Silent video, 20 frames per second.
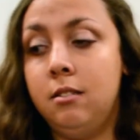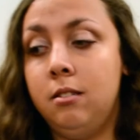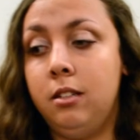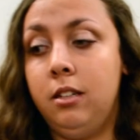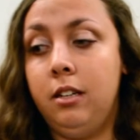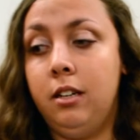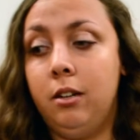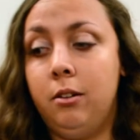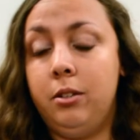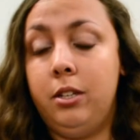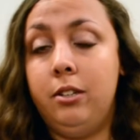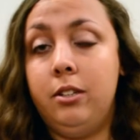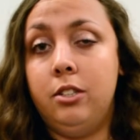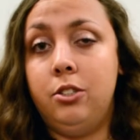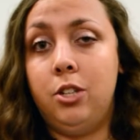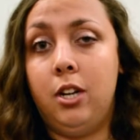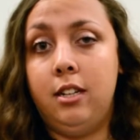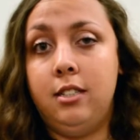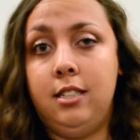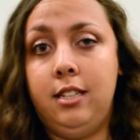you know, you to
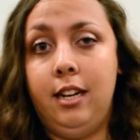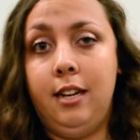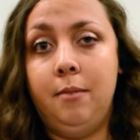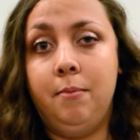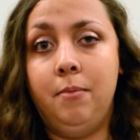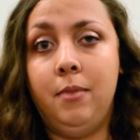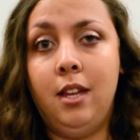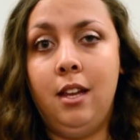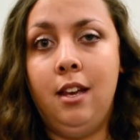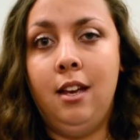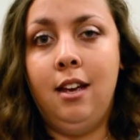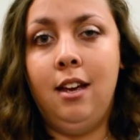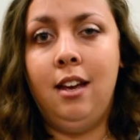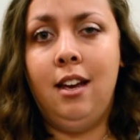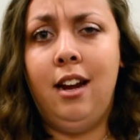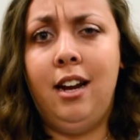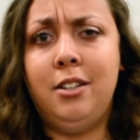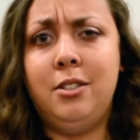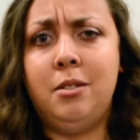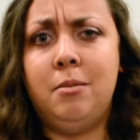trust him.
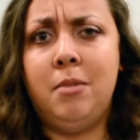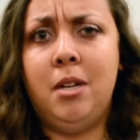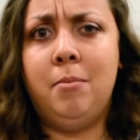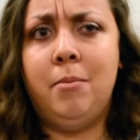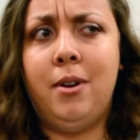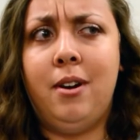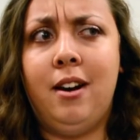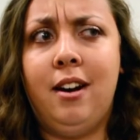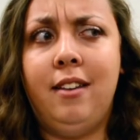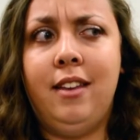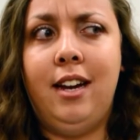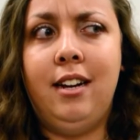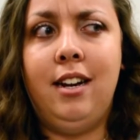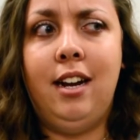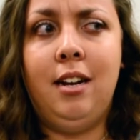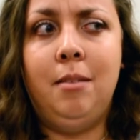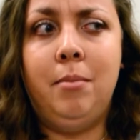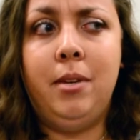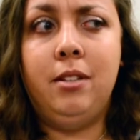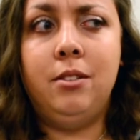And I just remember that
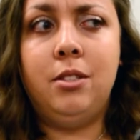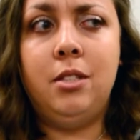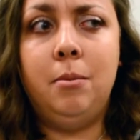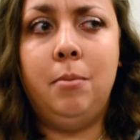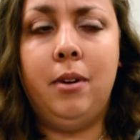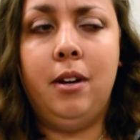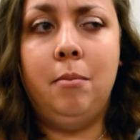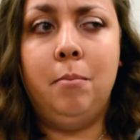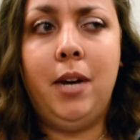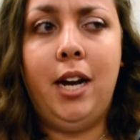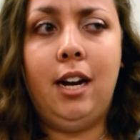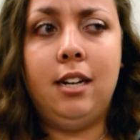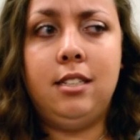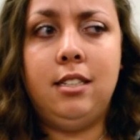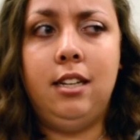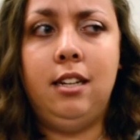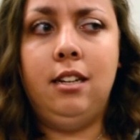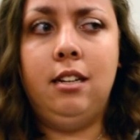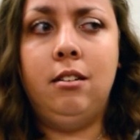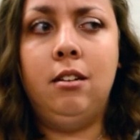night being super
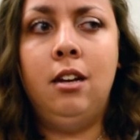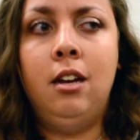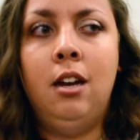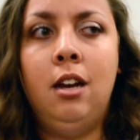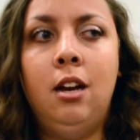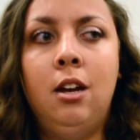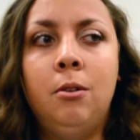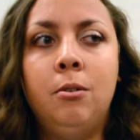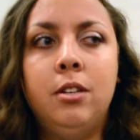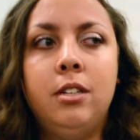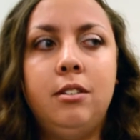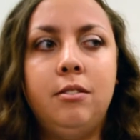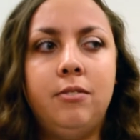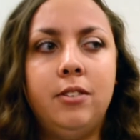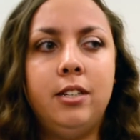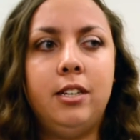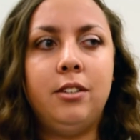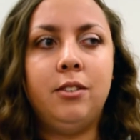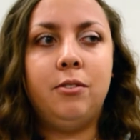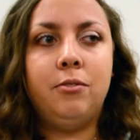impacted and really
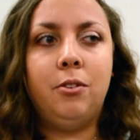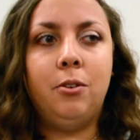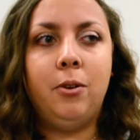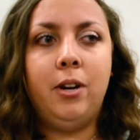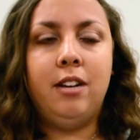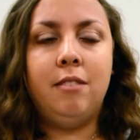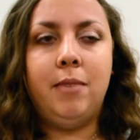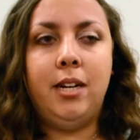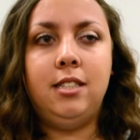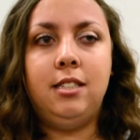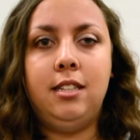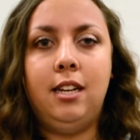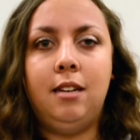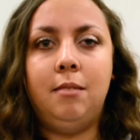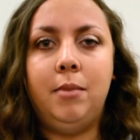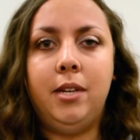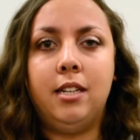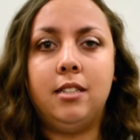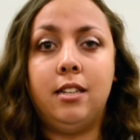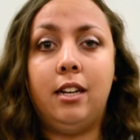feeling the full weight of my
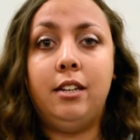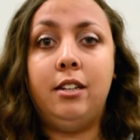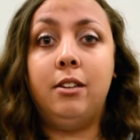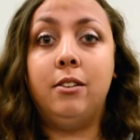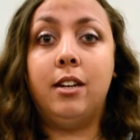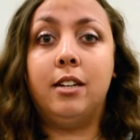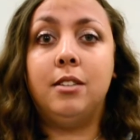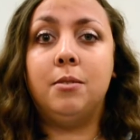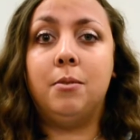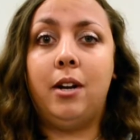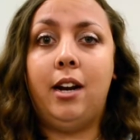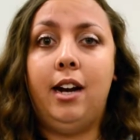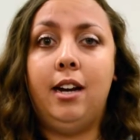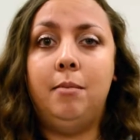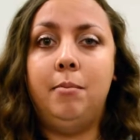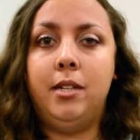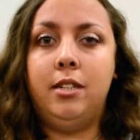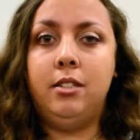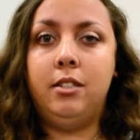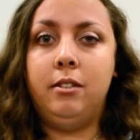sin, because I knew that's what I
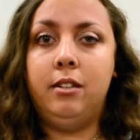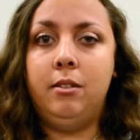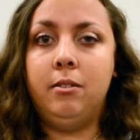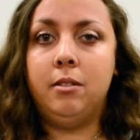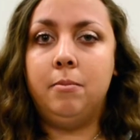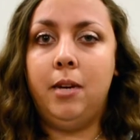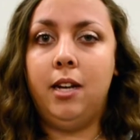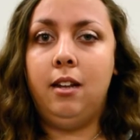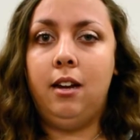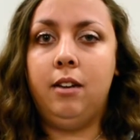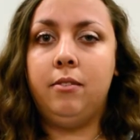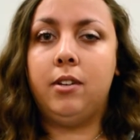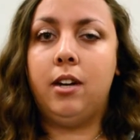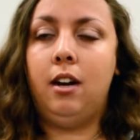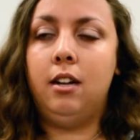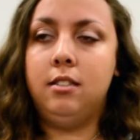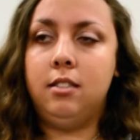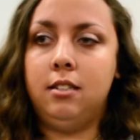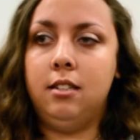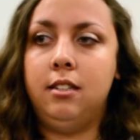had been doing with my life
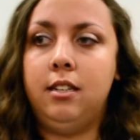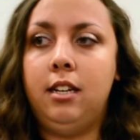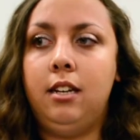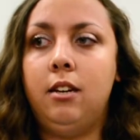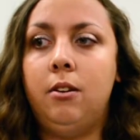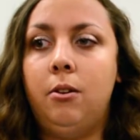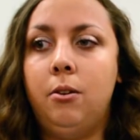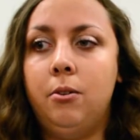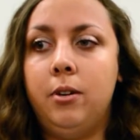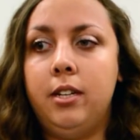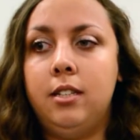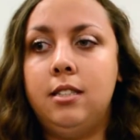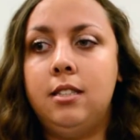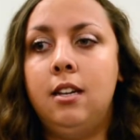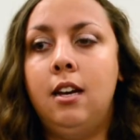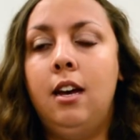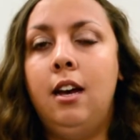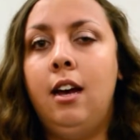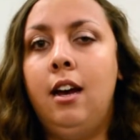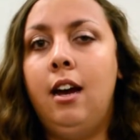constantly, always
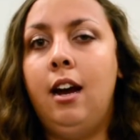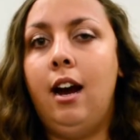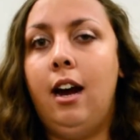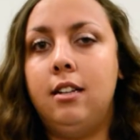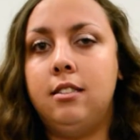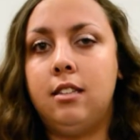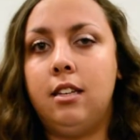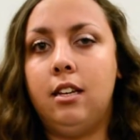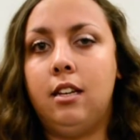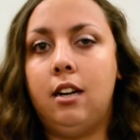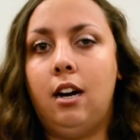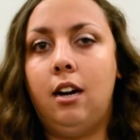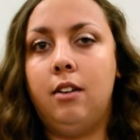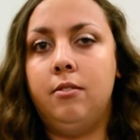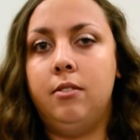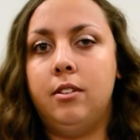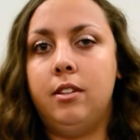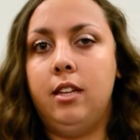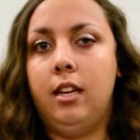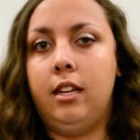asking God
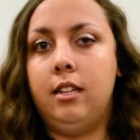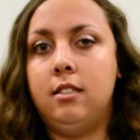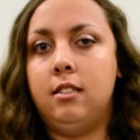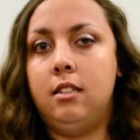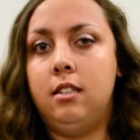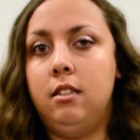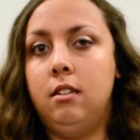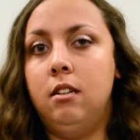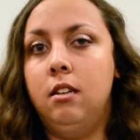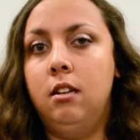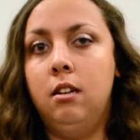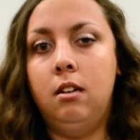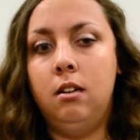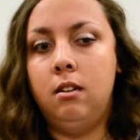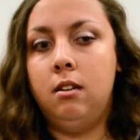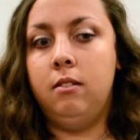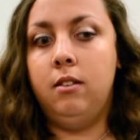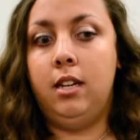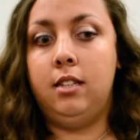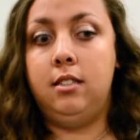for things, and
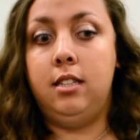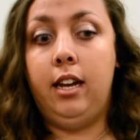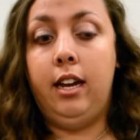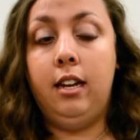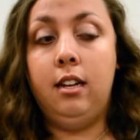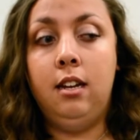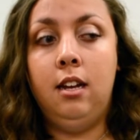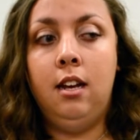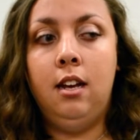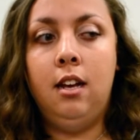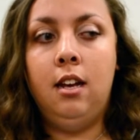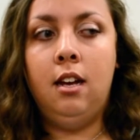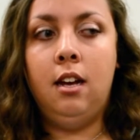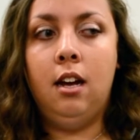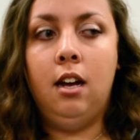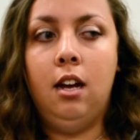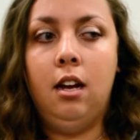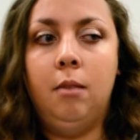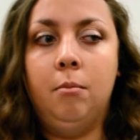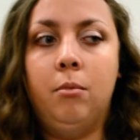that's it,
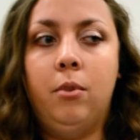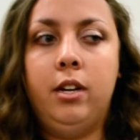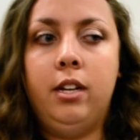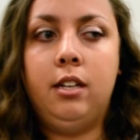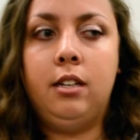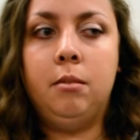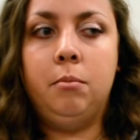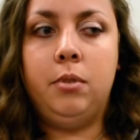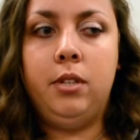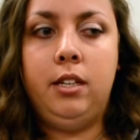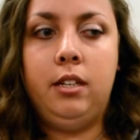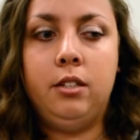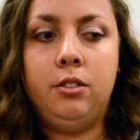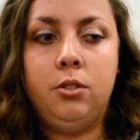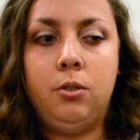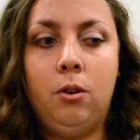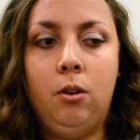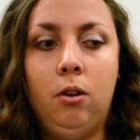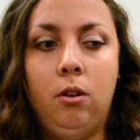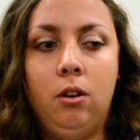wanting complete
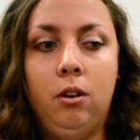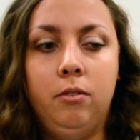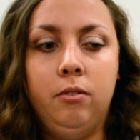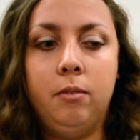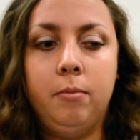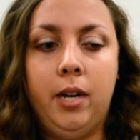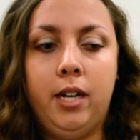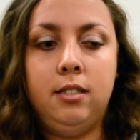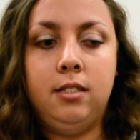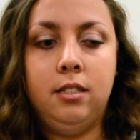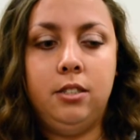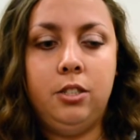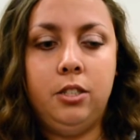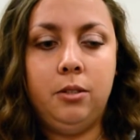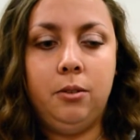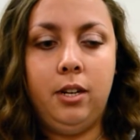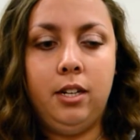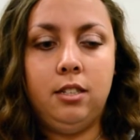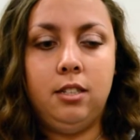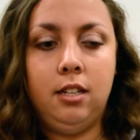control over my
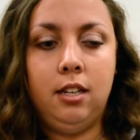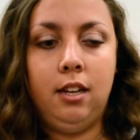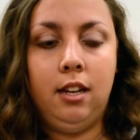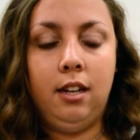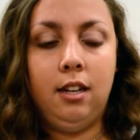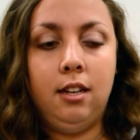situation.